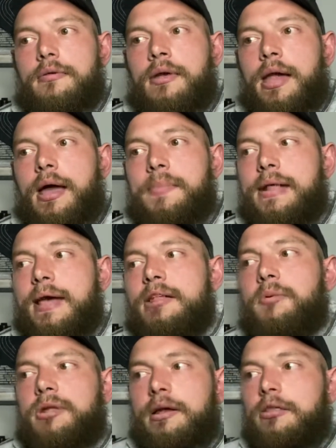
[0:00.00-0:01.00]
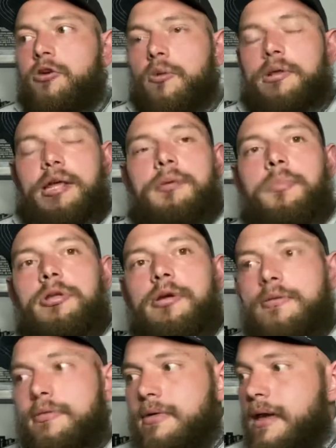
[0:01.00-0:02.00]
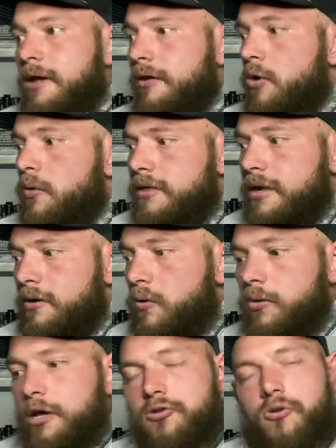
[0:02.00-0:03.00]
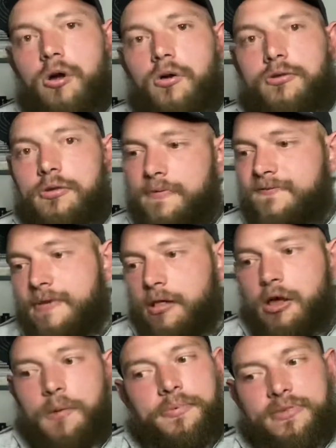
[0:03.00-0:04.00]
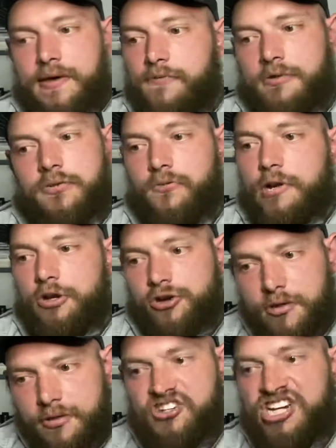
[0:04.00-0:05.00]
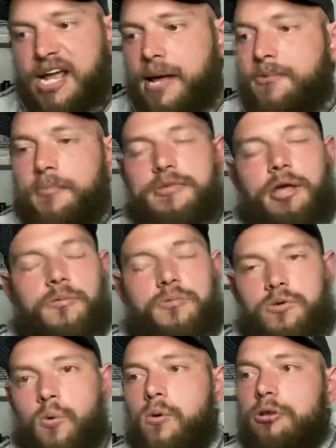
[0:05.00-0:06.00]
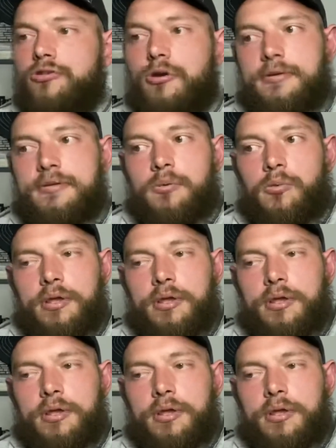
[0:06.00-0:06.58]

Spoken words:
I mean, anybody can do it. Anybody can go and take all their drugs, fill up several syringes and jab themselves with all the drugs in the world.